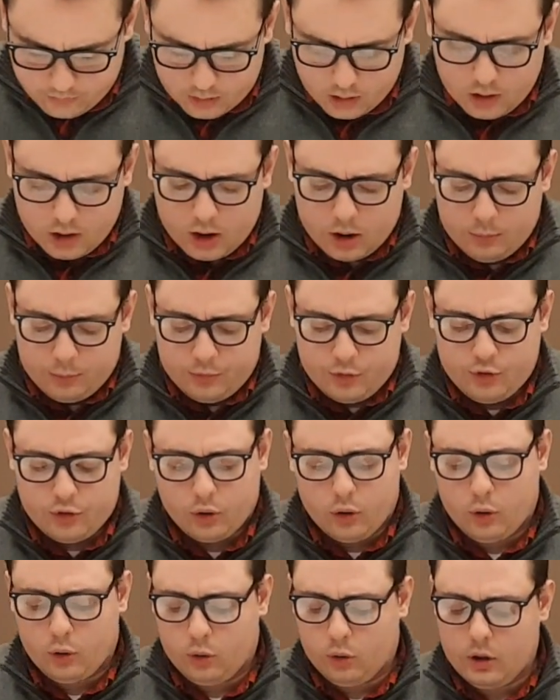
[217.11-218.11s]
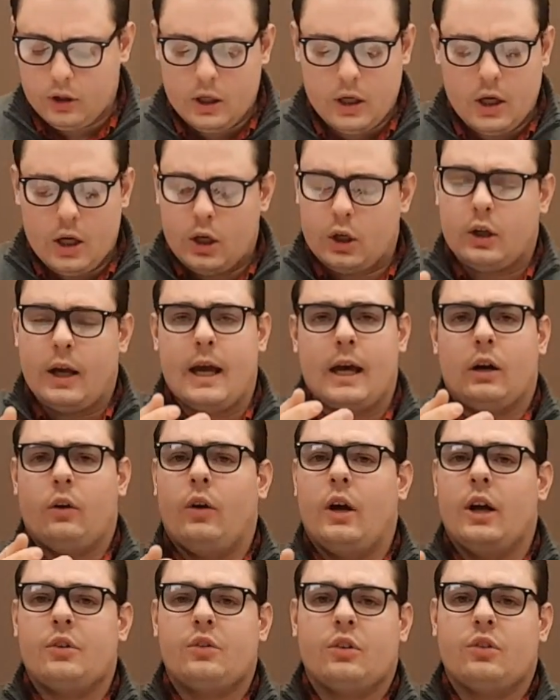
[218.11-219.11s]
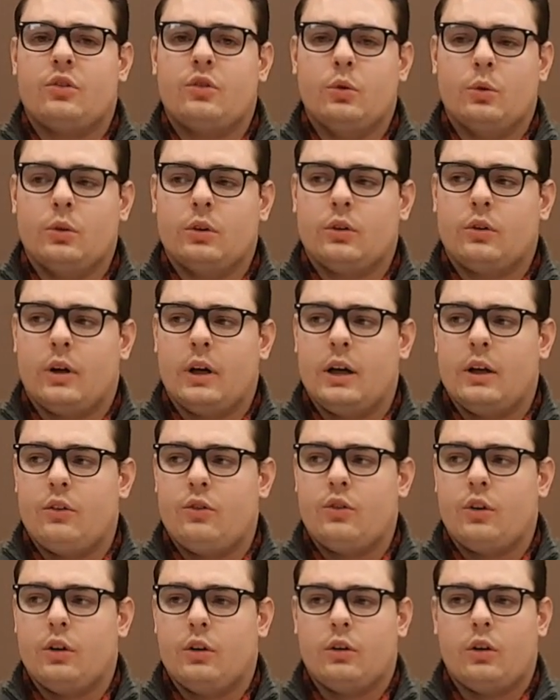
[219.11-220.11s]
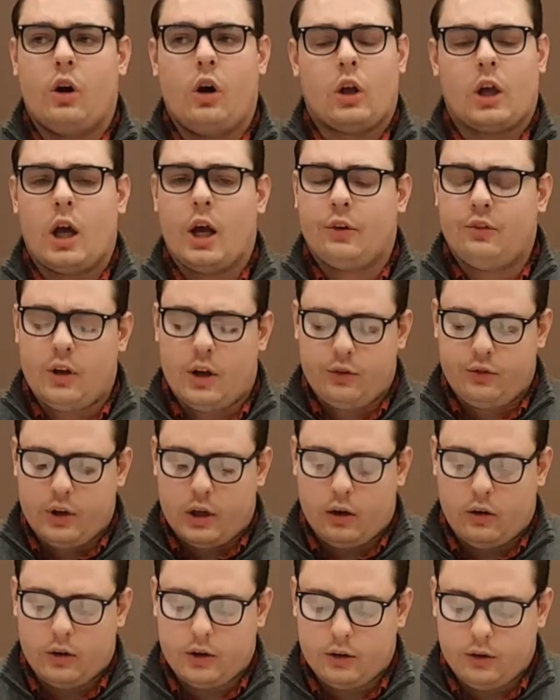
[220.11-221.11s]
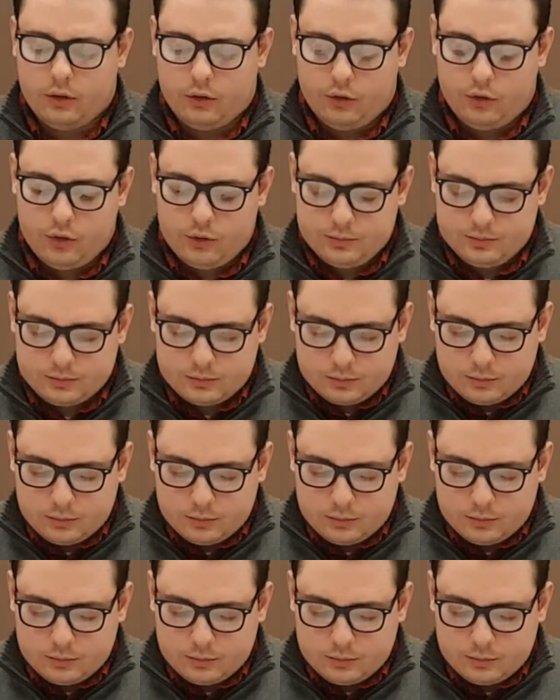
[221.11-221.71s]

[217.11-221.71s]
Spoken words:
So analyzing student grades in all content areas,